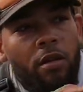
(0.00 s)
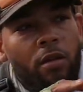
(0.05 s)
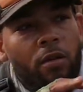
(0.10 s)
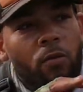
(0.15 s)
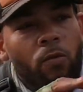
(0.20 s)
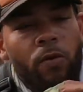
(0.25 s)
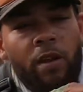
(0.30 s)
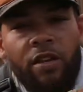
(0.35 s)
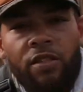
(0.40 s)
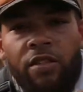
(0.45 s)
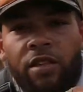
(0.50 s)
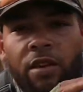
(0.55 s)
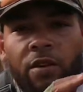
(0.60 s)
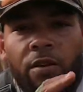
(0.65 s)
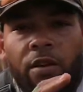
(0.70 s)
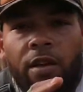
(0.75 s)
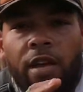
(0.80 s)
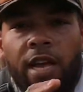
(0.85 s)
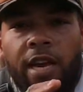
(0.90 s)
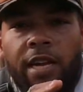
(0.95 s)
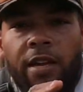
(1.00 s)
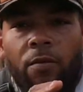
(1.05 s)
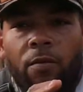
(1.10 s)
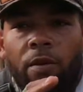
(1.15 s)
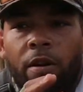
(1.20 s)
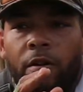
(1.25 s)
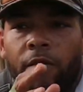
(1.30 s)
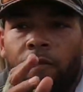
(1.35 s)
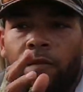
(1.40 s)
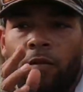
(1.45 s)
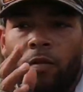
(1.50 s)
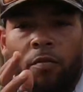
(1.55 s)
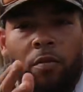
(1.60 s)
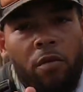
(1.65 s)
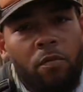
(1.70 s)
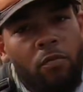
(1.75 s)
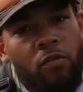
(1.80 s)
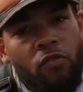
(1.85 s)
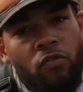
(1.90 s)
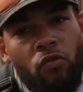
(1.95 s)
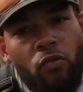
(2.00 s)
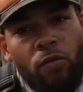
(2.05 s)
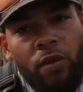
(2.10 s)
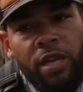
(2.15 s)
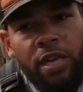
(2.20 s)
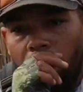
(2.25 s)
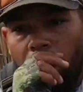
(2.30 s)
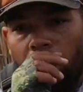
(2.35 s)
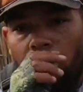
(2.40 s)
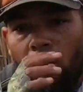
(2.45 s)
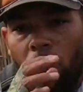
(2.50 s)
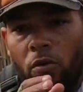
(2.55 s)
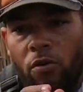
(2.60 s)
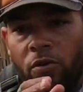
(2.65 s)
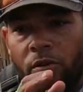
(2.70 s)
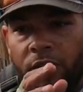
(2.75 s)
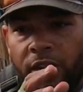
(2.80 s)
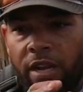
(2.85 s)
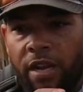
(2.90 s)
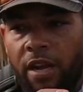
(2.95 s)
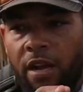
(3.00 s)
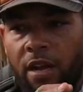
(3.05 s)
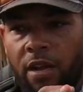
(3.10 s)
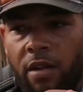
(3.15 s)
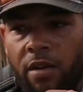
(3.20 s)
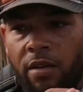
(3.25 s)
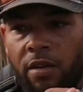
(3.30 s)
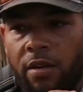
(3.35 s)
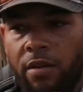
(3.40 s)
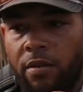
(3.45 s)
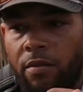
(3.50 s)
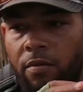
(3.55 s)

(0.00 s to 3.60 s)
ranging anywhere from in between, bordering on